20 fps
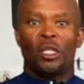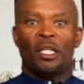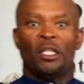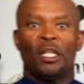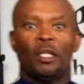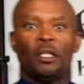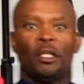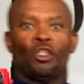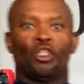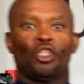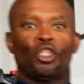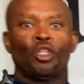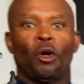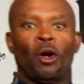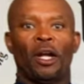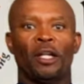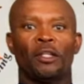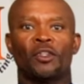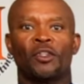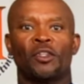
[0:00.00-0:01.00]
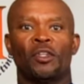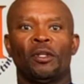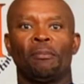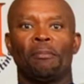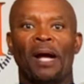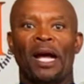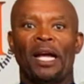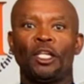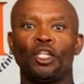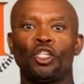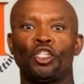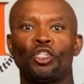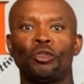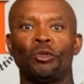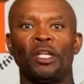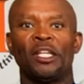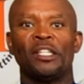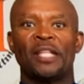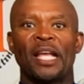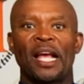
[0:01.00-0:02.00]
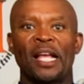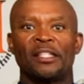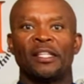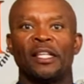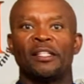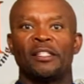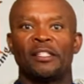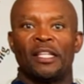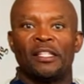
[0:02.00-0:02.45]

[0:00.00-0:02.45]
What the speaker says: The shorts, my issue is that since